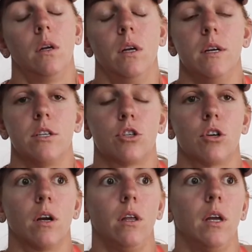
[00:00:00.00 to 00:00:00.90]
is
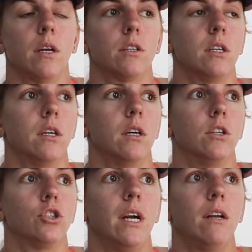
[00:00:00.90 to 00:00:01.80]
struggling to
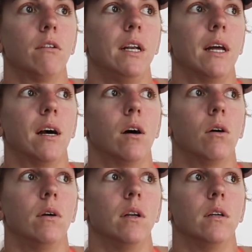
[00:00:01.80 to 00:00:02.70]
train right
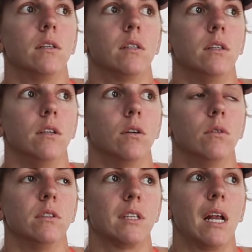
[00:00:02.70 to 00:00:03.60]
now and, you know,
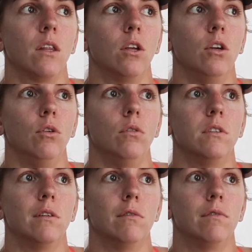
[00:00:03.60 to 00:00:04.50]
is getting the news
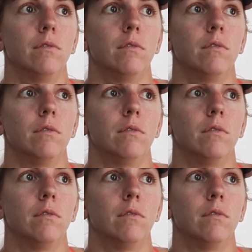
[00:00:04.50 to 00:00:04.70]
of